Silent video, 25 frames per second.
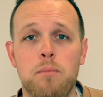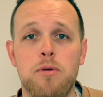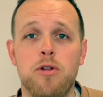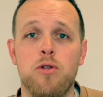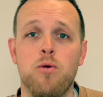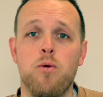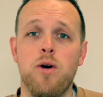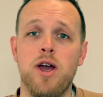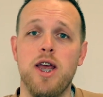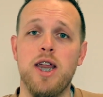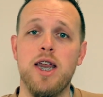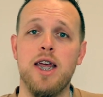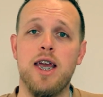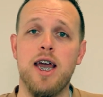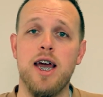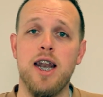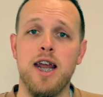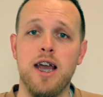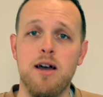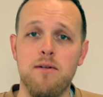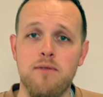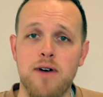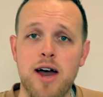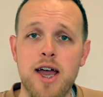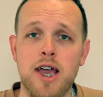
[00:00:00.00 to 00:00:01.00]
Between
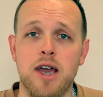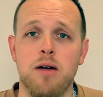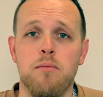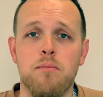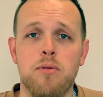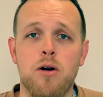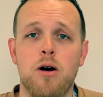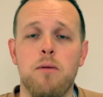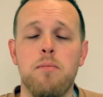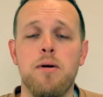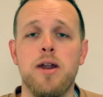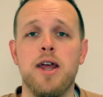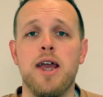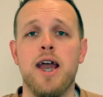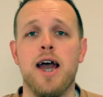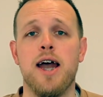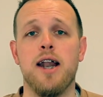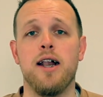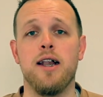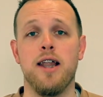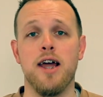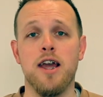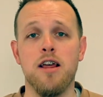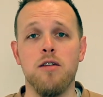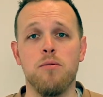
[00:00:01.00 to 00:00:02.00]
getting a vacant property and
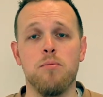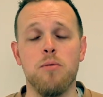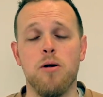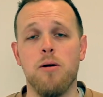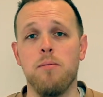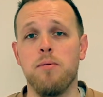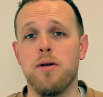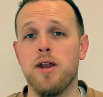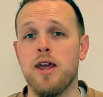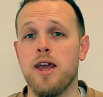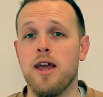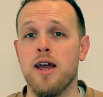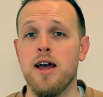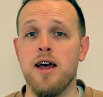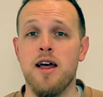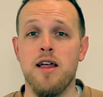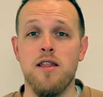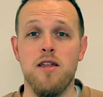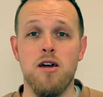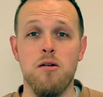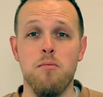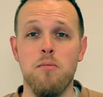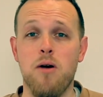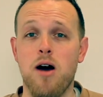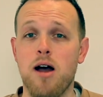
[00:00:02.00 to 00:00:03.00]
a lease property,
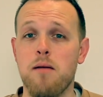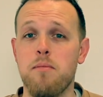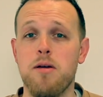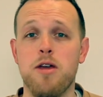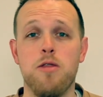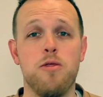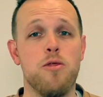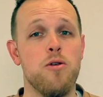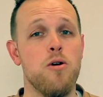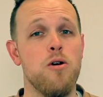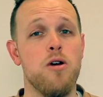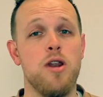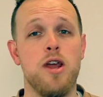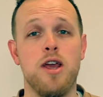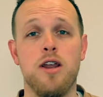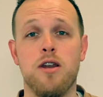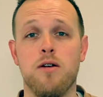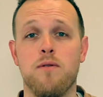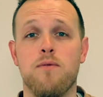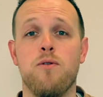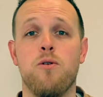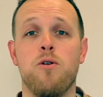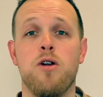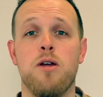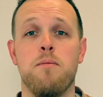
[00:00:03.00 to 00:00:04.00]
there might be 30 to
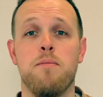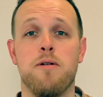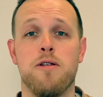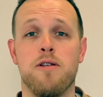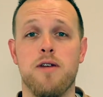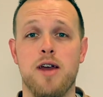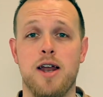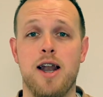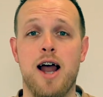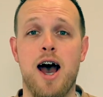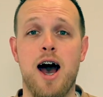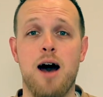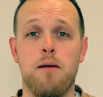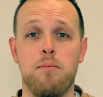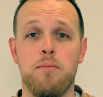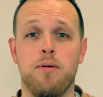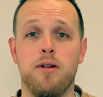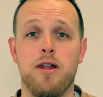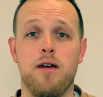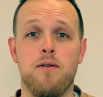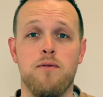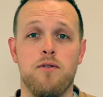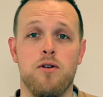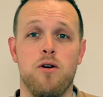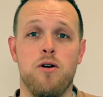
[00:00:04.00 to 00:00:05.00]
40%
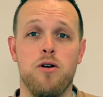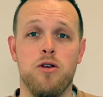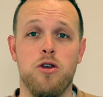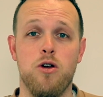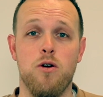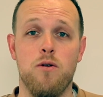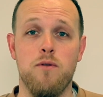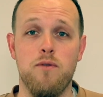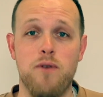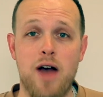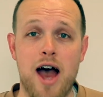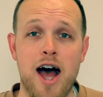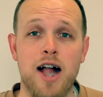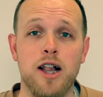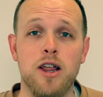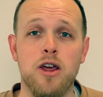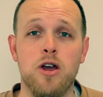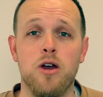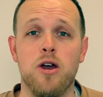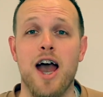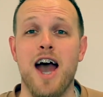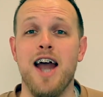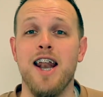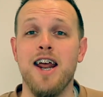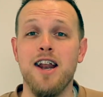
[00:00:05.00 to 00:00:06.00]
uplift on your
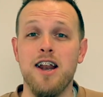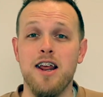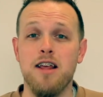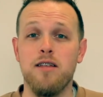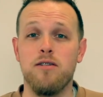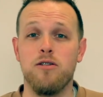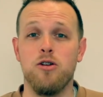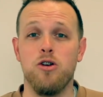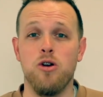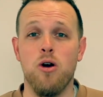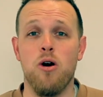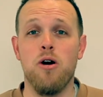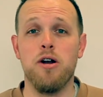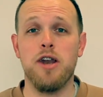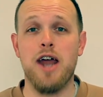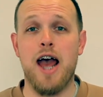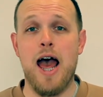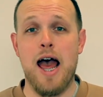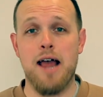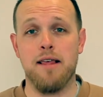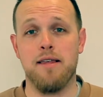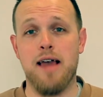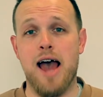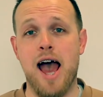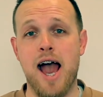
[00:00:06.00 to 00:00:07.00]
value, and it is not
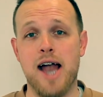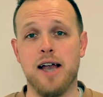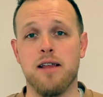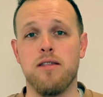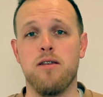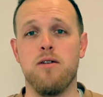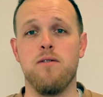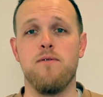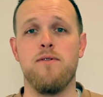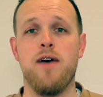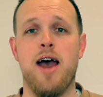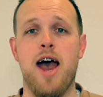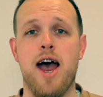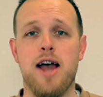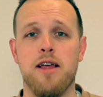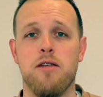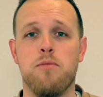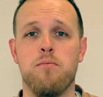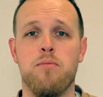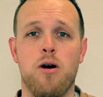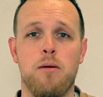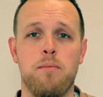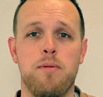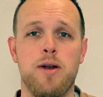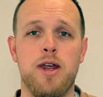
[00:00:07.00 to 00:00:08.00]
as active as
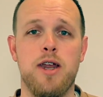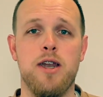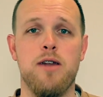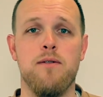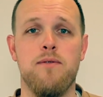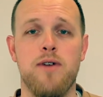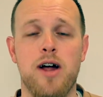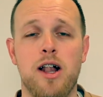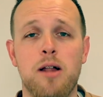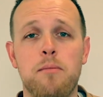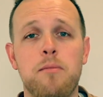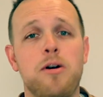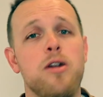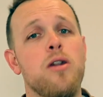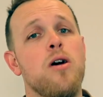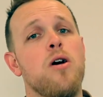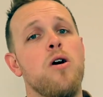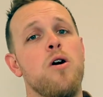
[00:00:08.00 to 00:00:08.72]
property development,